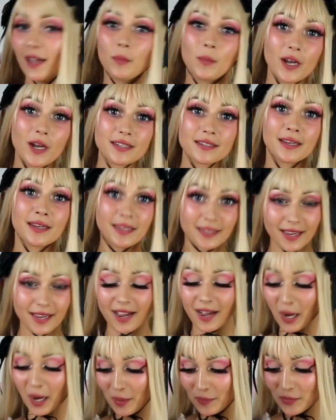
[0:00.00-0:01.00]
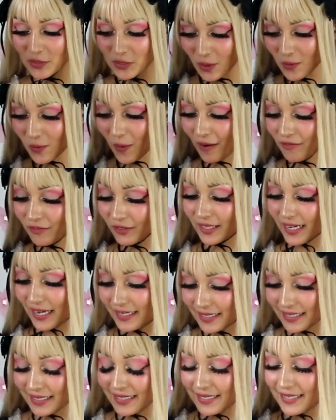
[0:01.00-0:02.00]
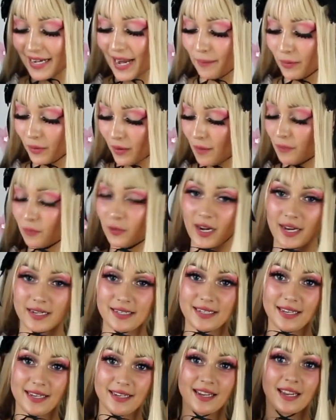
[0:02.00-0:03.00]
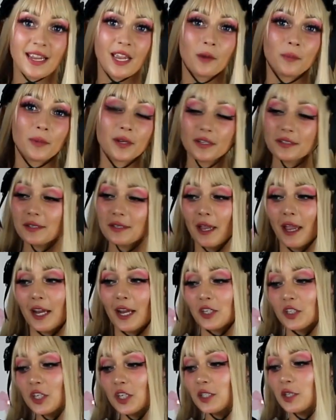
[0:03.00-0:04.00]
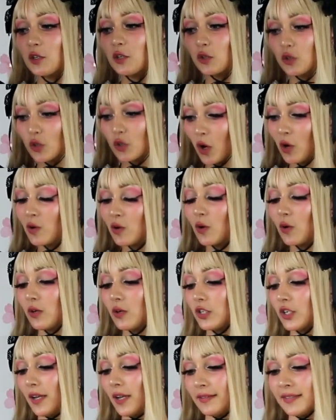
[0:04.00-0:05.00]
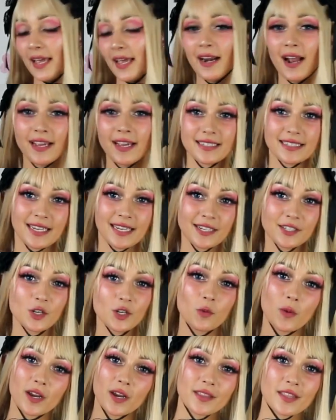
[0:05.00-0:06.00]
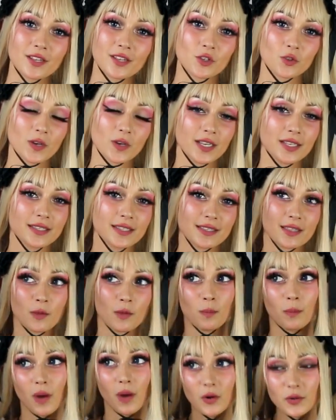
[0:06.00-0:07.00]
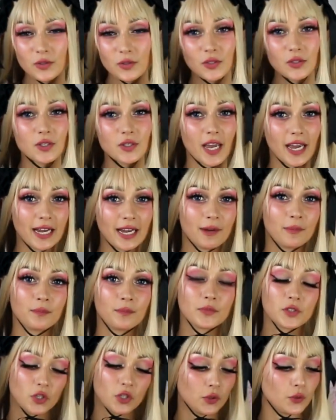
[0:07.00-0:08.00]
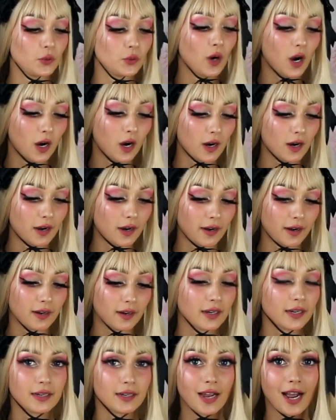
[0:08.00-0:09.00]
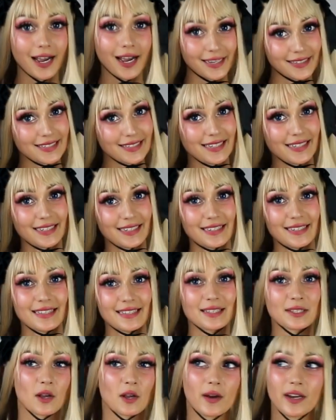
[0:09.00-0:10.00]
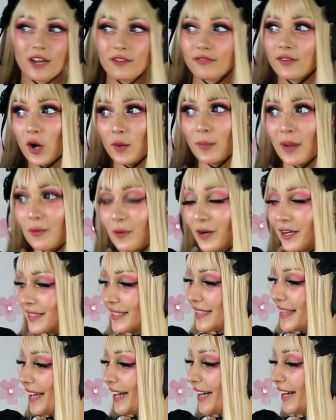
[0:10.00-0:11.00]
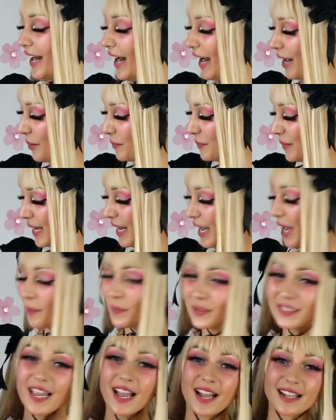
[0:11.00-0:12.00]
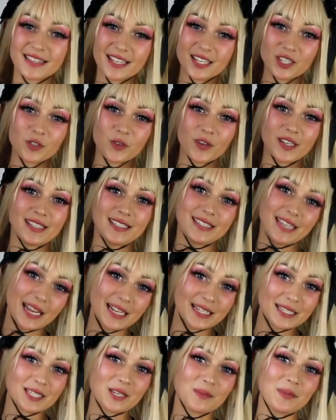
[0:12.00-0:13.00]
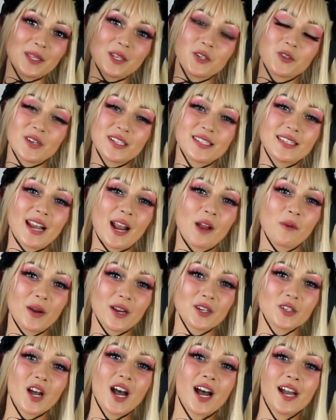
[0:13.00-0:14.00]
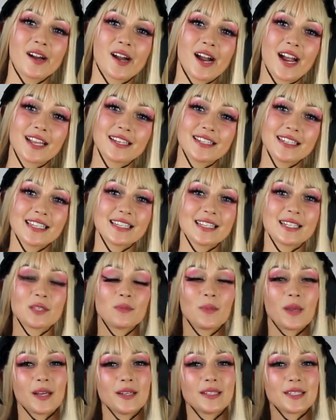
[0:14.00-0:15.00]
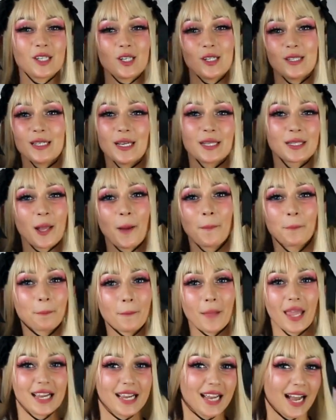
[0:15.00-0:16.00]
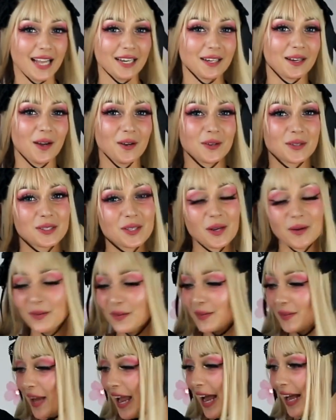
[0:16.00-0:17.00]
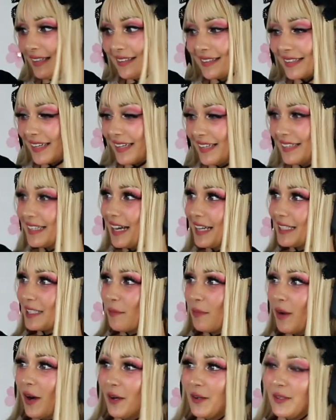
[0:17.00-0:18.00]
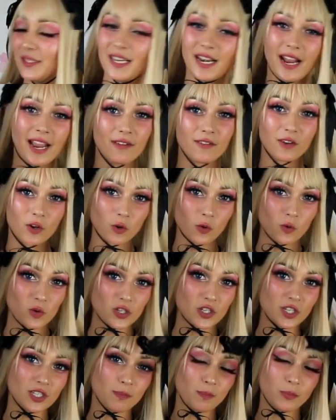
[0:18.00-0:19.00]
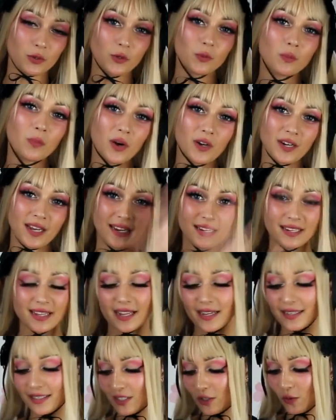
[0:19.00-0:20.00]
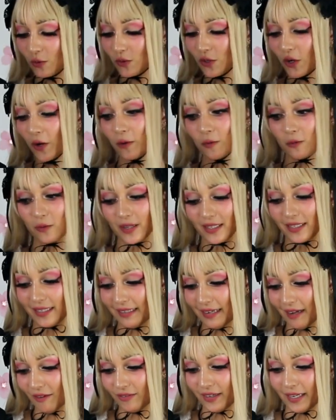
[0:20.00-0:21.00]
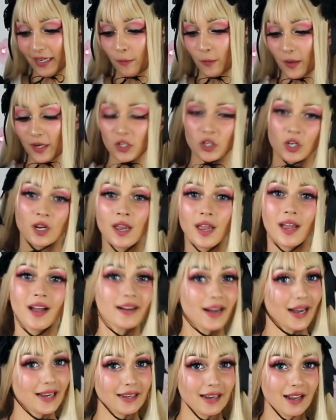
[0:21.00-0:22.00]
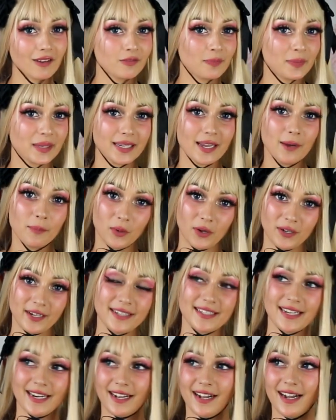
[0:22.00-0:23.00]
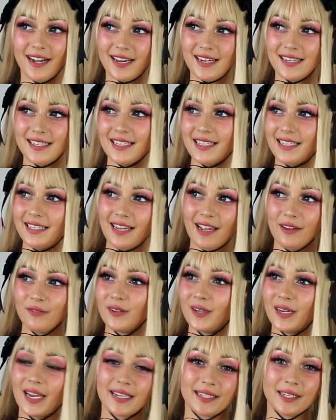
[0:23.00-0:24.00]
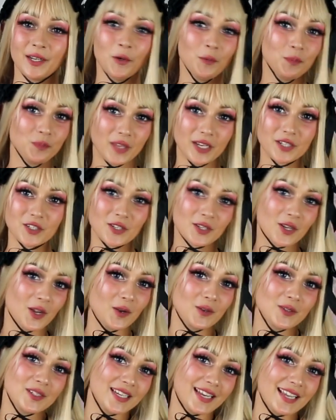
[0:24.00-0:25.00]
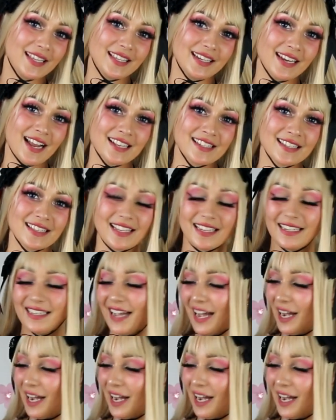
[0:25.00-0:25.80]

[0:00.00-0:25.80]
But yeah, I'm so grateful that I did snap her up when I did because she's so gorgeous and I tend to wear this dress the most um, to our high teas. Sorry, I forgot my words there. Um, but yeah, this dress tends to be the dress that I wear to our high teas because she's just, I don't know, so elegant, I suppose. And I have a gorgeous blue bonnet that suits her really lovely, which I love me a bonnet and a high tea. I feel like they just go together nicely.